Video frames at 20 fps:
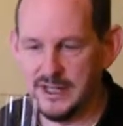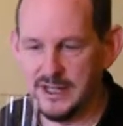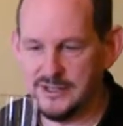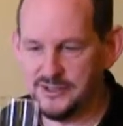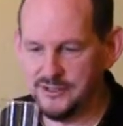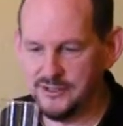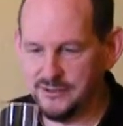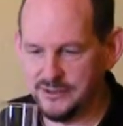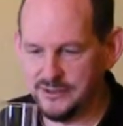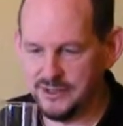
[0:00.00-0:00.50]

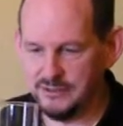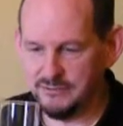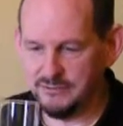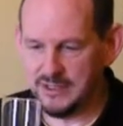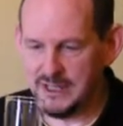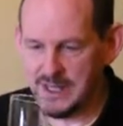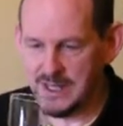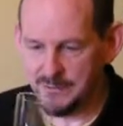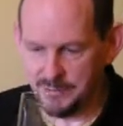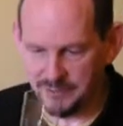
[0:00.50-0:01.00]
It's not the
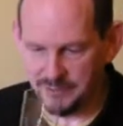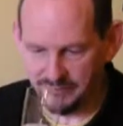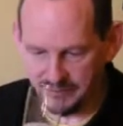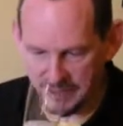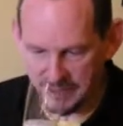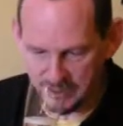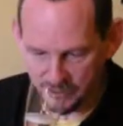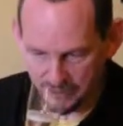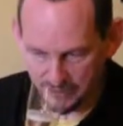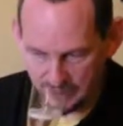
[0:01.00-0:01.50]
green apple
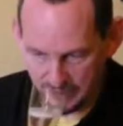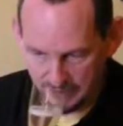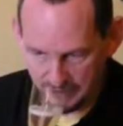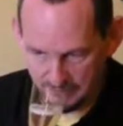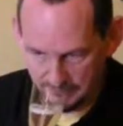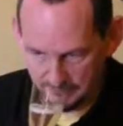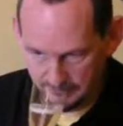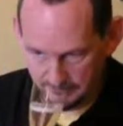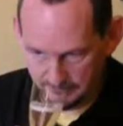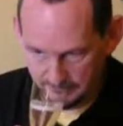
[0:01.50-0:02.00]
flesh there.